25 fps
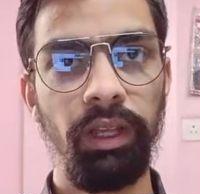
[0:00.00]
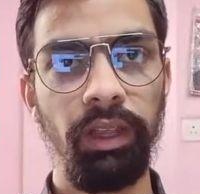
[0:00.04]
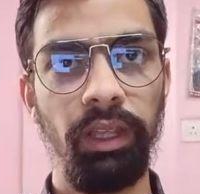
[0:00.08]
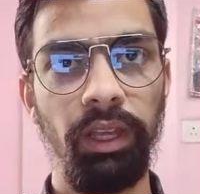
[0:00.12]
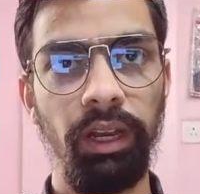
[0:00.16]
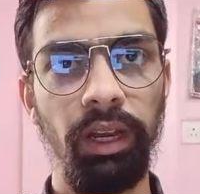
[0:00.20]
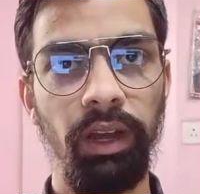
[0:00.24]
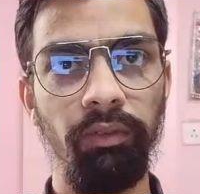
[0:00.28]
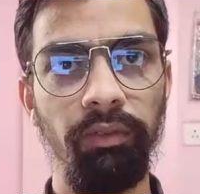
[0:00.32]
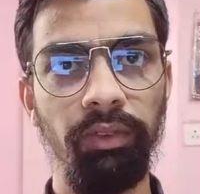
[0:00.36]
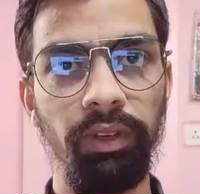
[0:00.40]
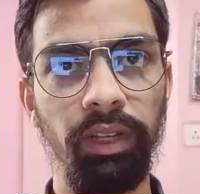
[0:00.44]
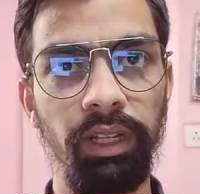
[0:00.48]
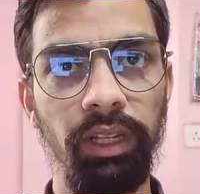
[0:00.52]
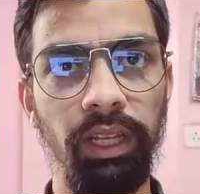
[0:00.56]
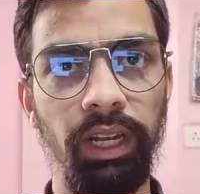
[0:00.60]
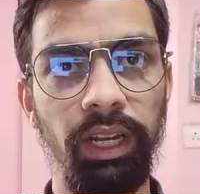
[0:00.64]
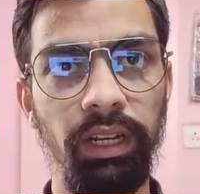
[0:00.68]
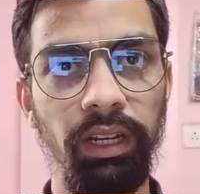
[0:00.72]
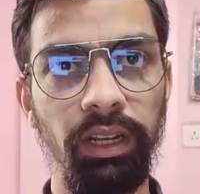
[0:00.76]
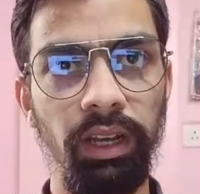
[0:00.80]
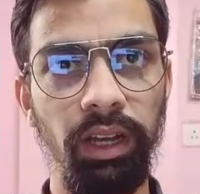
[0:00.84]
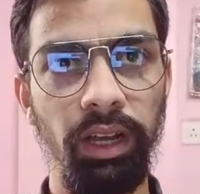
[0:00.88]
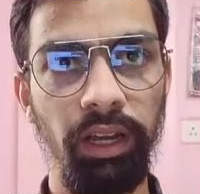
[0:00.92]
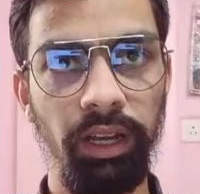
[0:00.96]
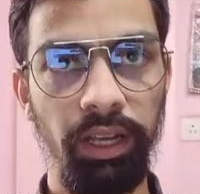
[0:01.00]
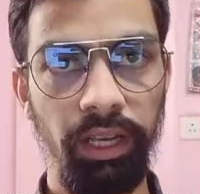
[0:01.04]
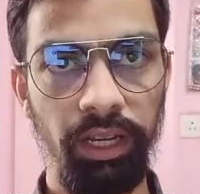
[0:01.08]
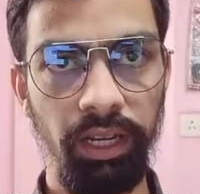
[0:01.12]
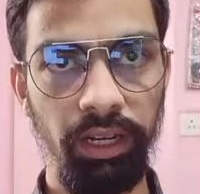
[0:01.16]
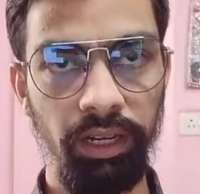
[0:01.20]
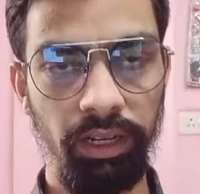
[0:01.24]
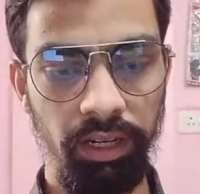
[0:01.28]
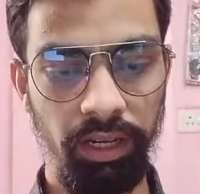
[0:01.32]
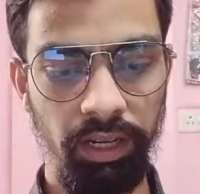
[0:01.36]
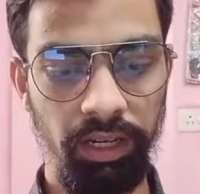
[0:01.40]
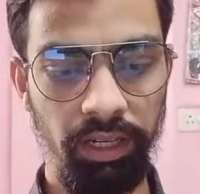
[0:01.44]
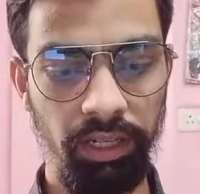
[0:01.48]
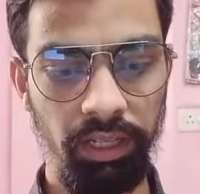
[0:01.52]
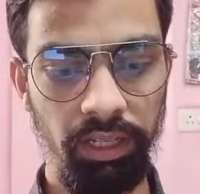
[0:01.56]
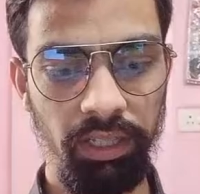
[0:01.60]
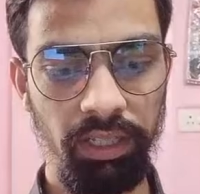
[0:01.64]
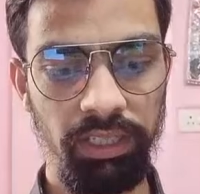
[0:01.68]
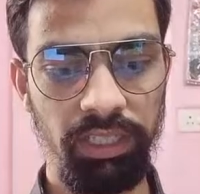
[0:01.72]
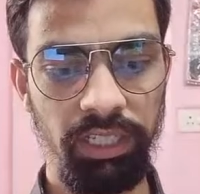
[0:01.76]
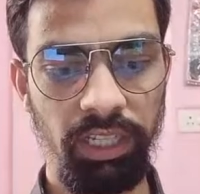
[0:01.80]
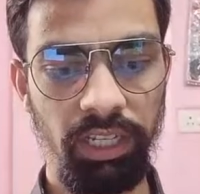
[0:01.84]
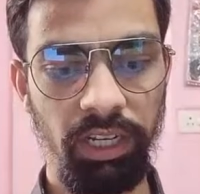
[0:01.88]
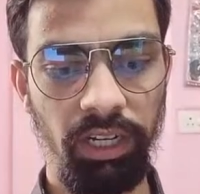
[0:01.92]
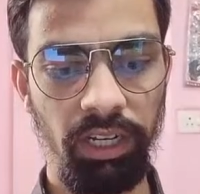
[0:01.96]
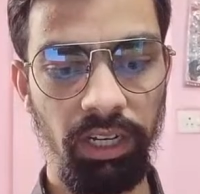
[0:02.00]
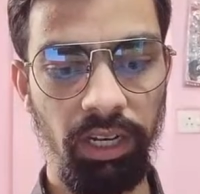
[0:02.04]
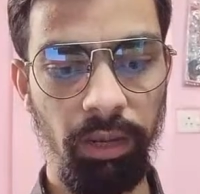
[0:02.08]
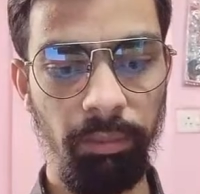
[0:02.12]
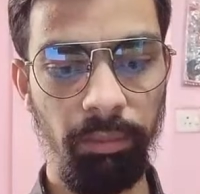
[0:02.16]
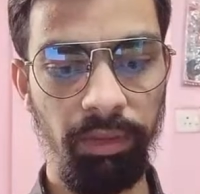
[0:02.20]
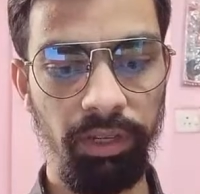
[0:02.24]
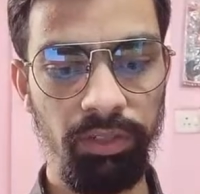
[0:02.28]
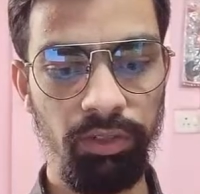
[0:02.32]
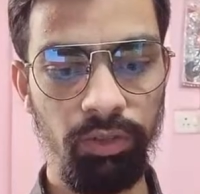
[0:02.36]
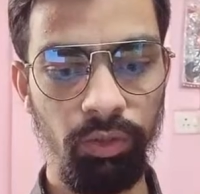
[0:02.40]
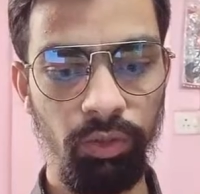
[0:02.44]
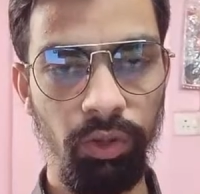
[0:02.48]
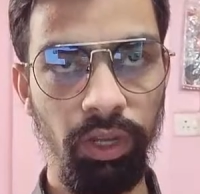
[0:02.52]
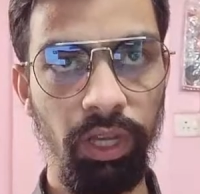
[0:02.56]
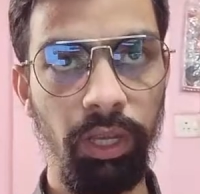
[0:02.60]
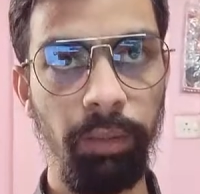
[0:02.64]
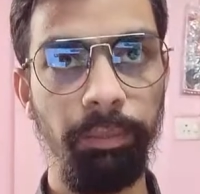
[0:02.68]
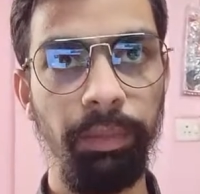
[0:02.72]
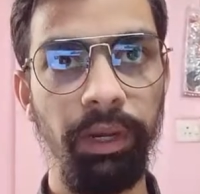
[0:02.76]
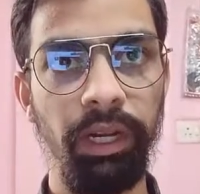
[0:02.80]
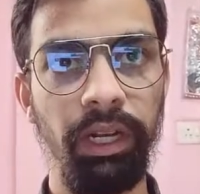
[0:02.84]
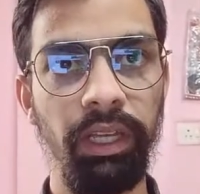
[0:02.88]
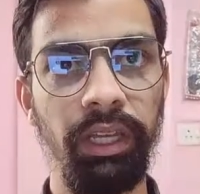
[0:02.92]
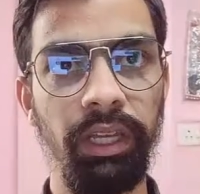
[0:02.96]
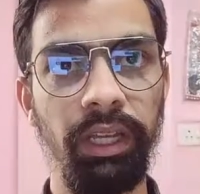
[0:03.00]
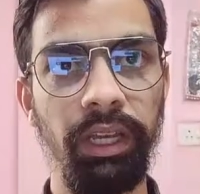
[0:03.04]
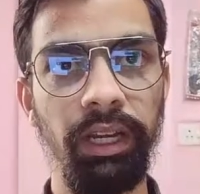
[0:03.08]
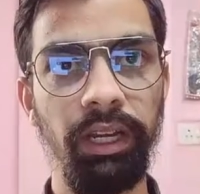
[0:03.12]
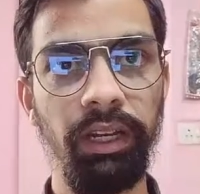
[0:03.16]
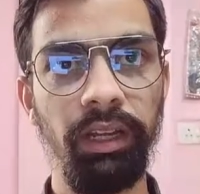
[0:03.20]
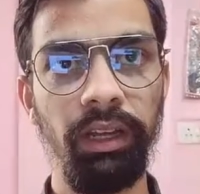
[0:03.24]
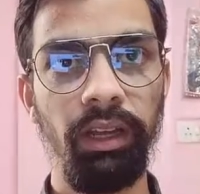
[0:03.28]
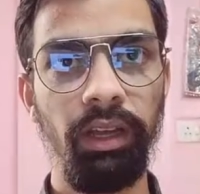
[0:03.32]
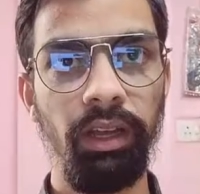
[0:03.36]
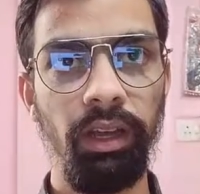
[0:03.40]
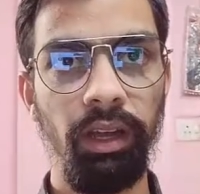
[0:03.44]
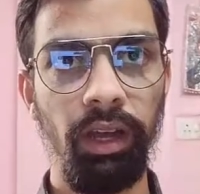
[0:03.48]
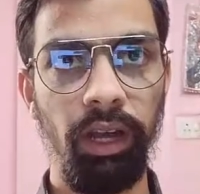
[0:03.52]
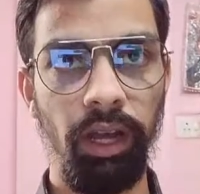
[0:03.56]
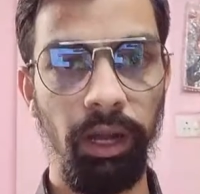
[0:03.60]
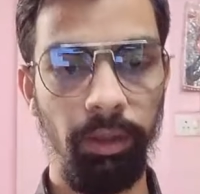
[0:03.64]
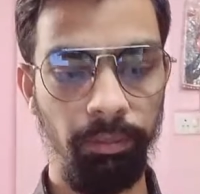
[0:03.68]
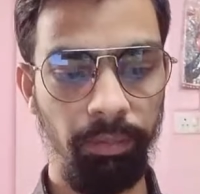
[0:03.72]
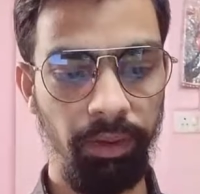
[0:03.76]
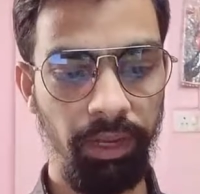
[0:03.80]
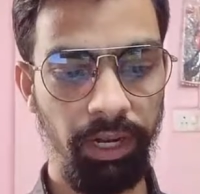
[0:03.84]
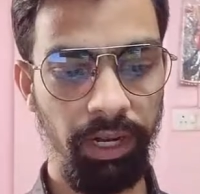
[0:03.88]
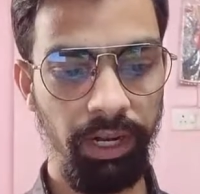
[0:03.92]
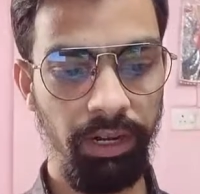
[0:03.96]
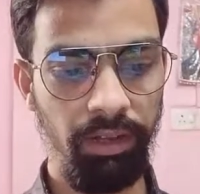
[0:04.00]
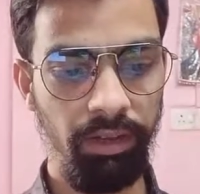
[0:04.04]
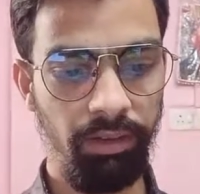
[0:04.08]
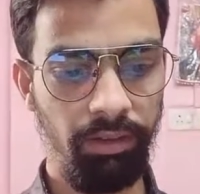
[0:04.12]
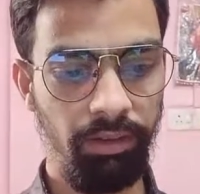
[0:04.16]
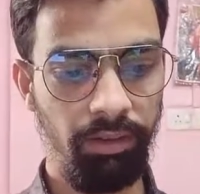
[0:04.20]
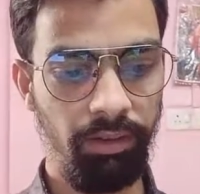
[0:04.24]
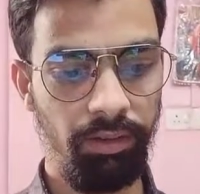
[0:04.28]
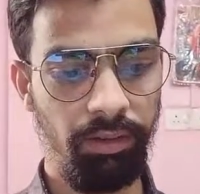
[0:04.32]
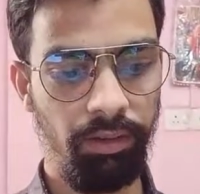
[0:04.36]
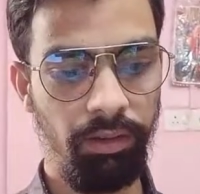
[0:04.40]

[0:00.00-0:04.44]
Then after that again enter the second command sudo apt get upgrade